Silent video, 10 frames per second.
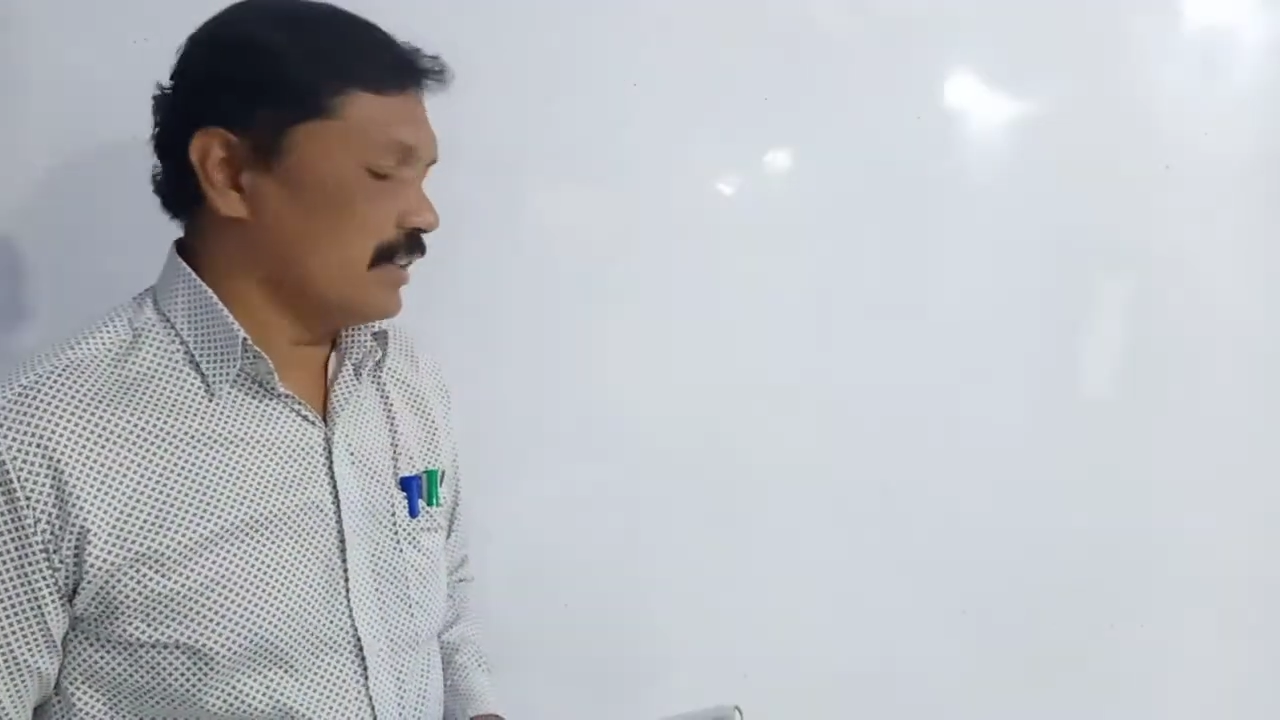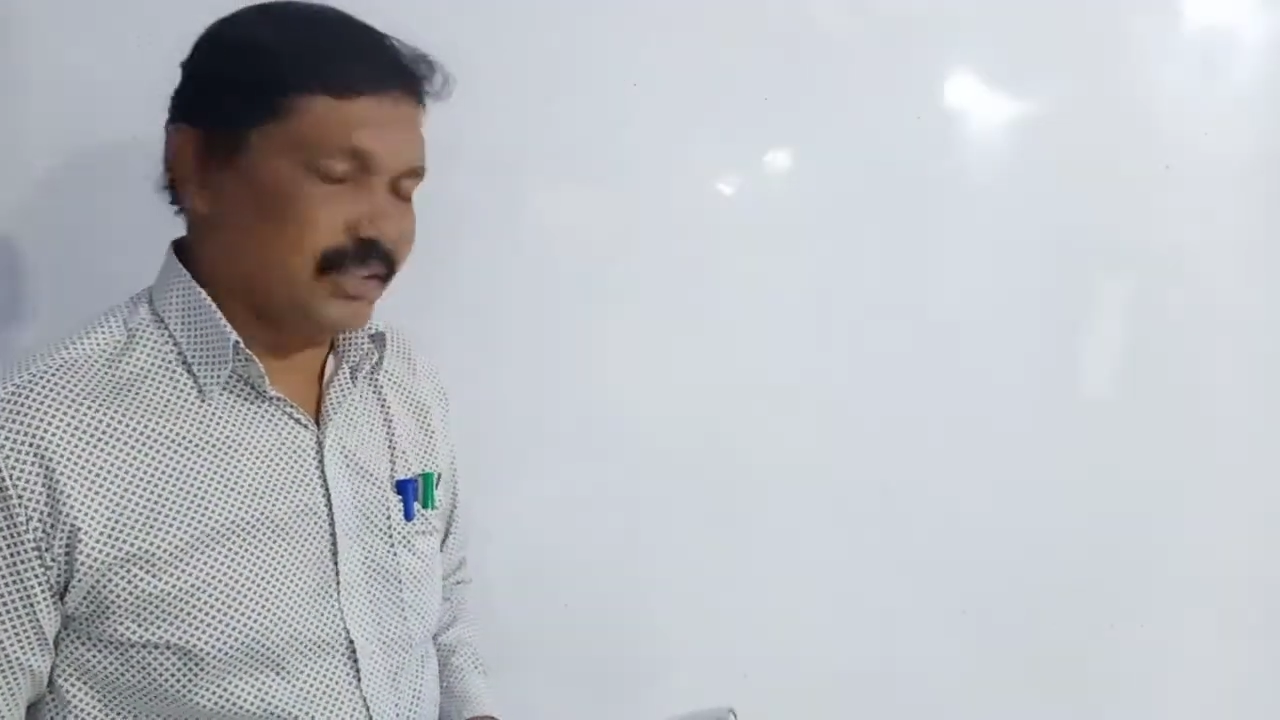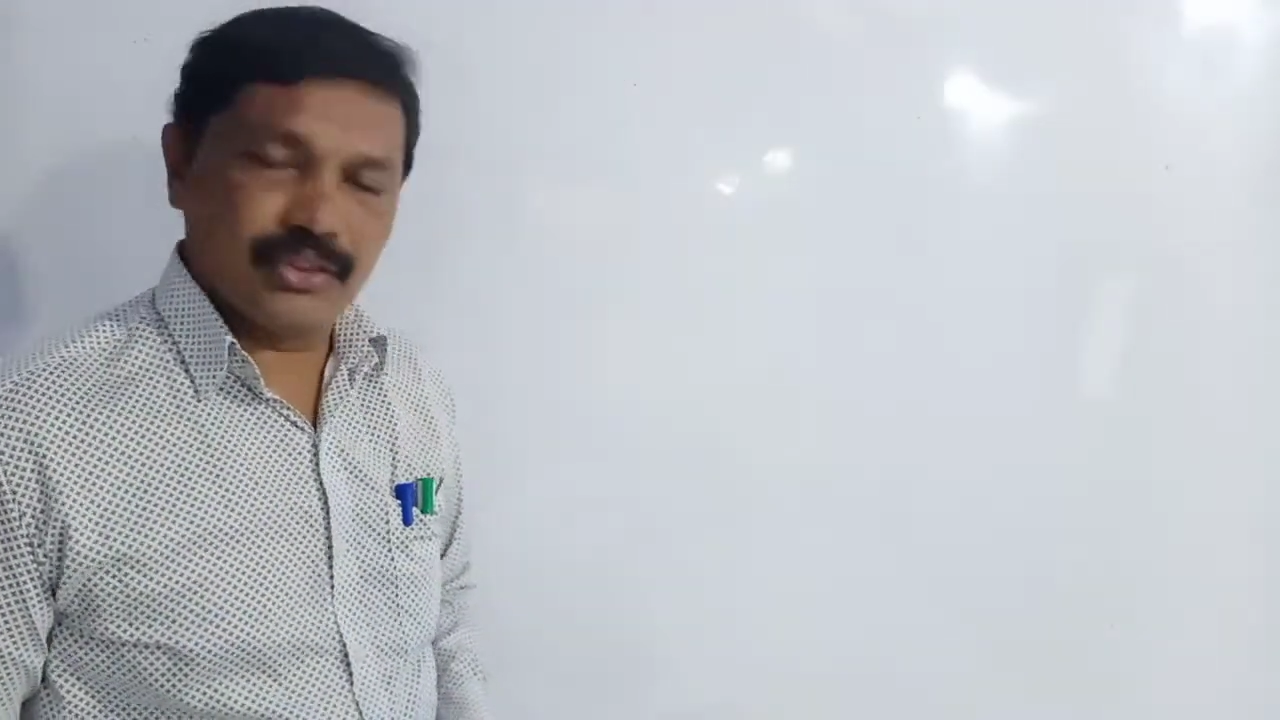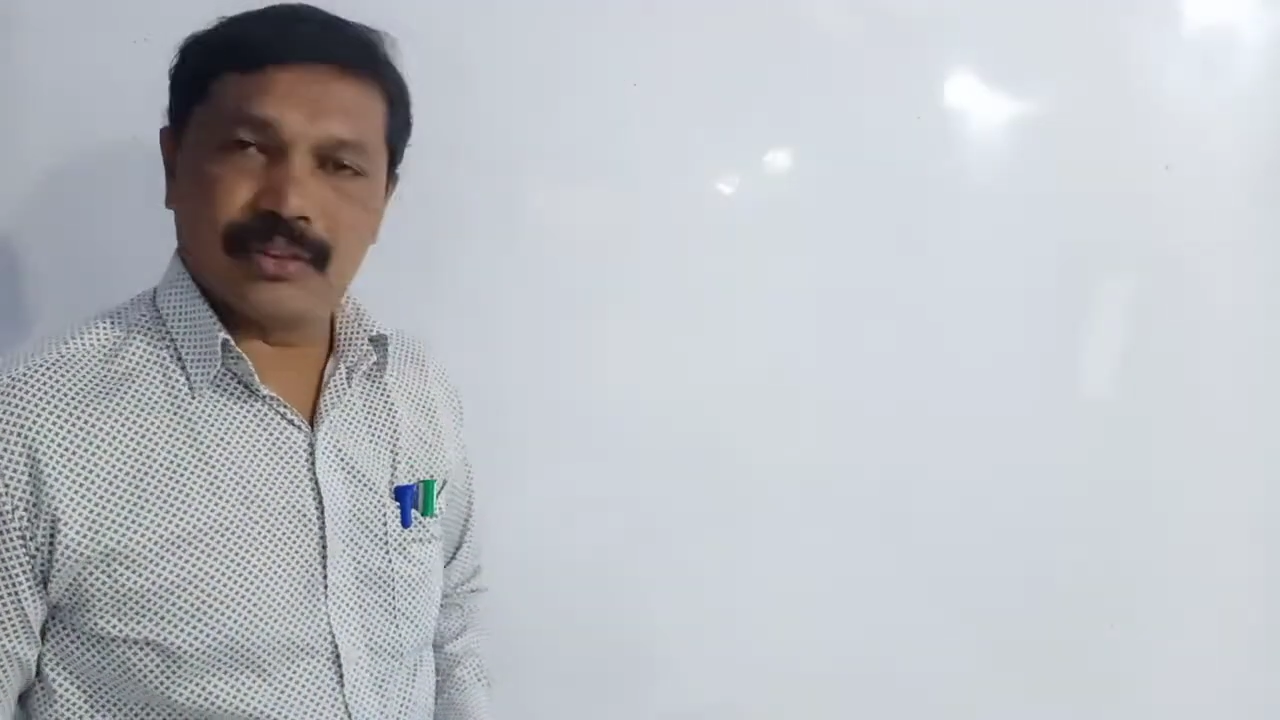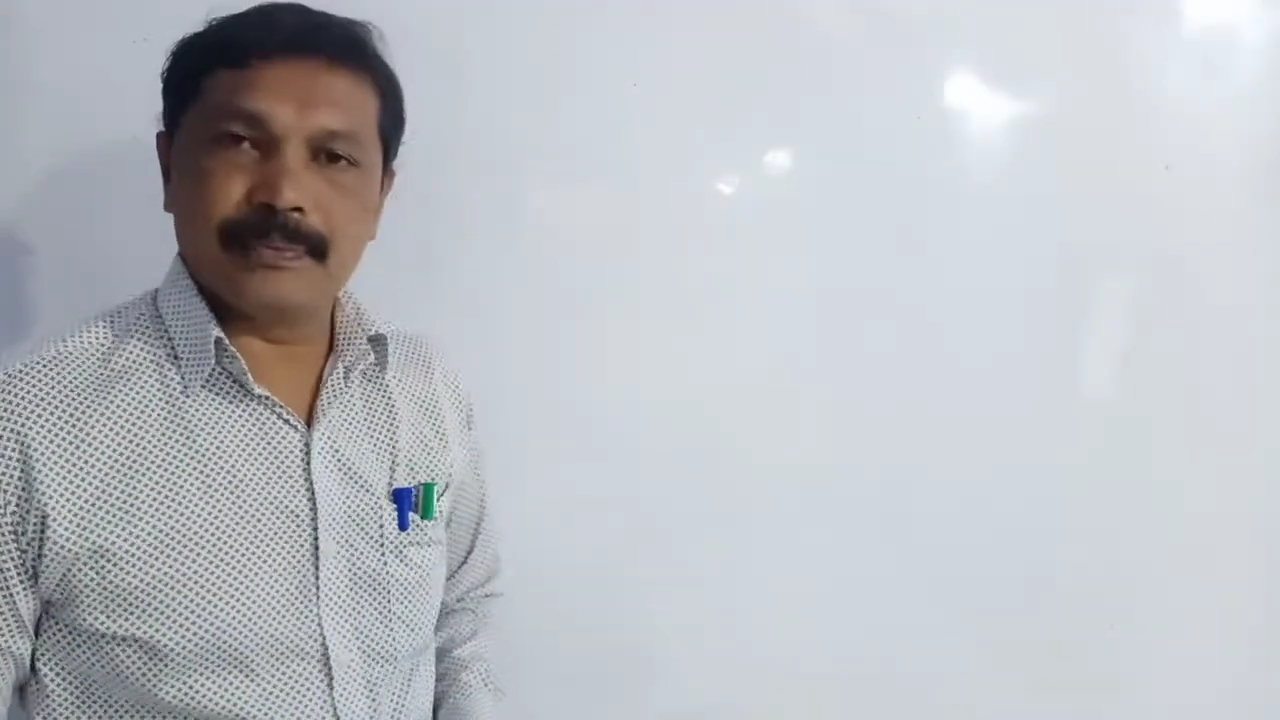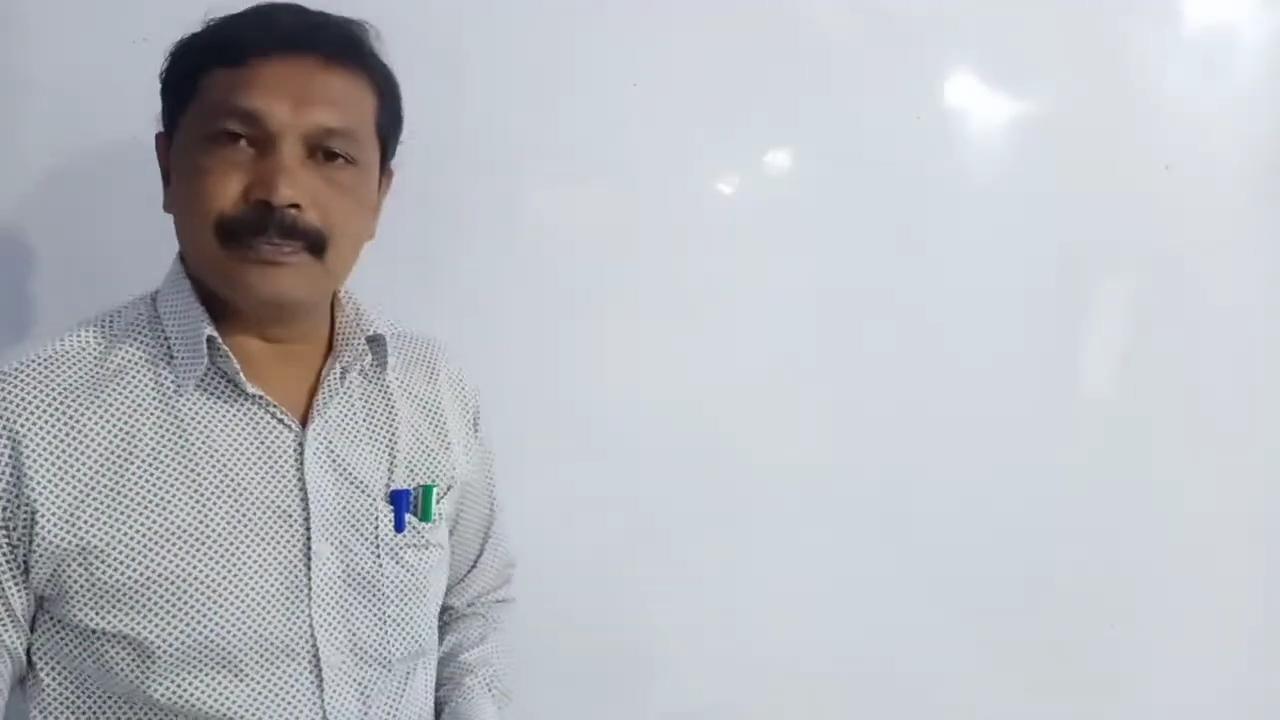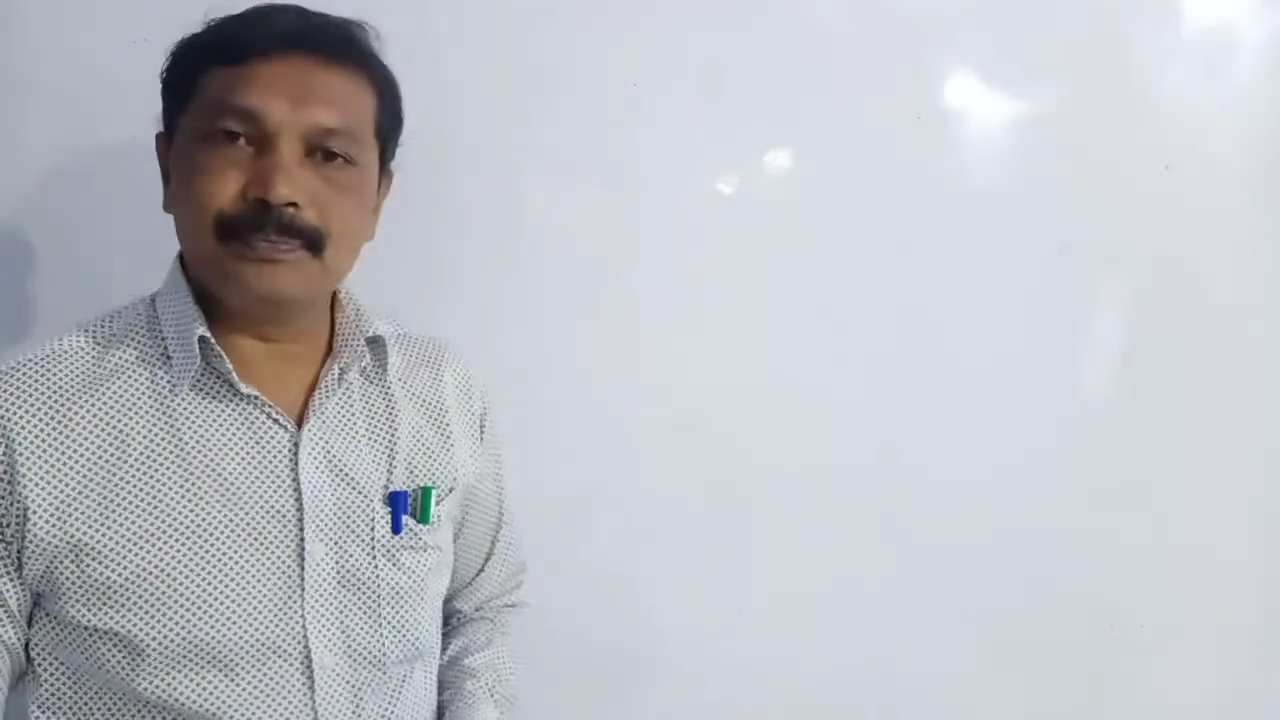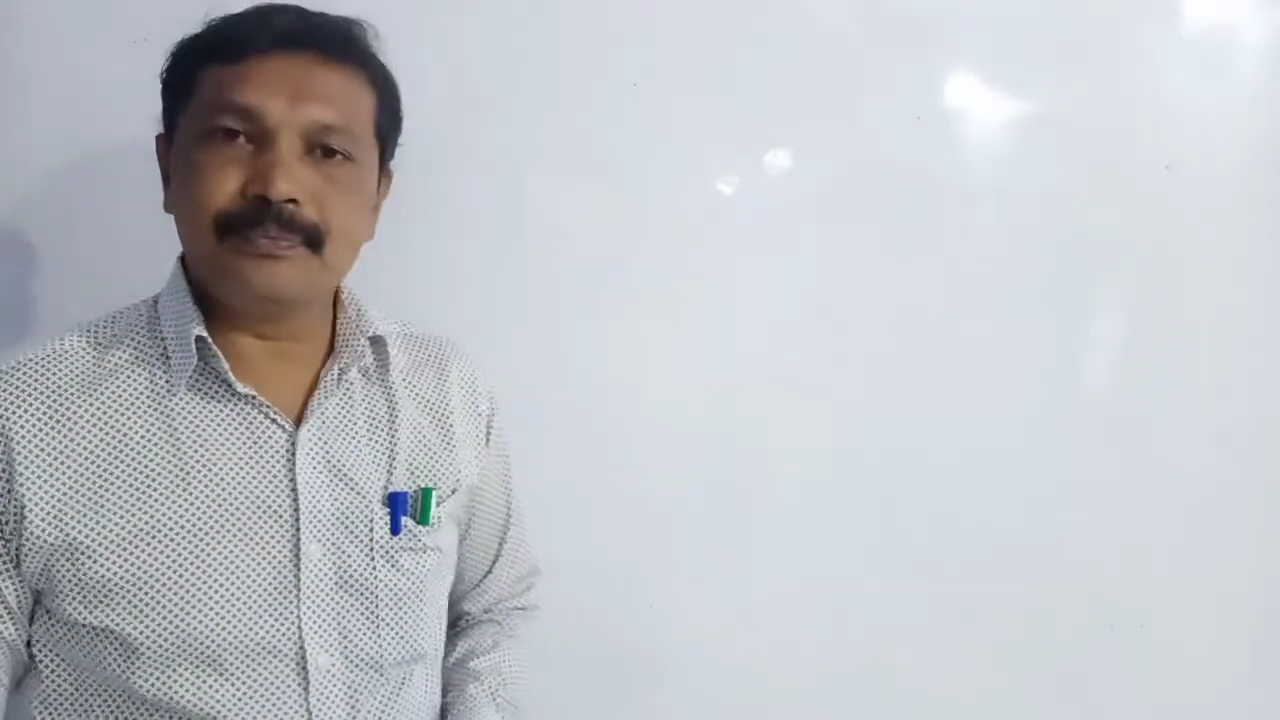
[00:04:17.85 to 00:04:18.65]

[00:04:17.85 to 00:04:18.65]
region.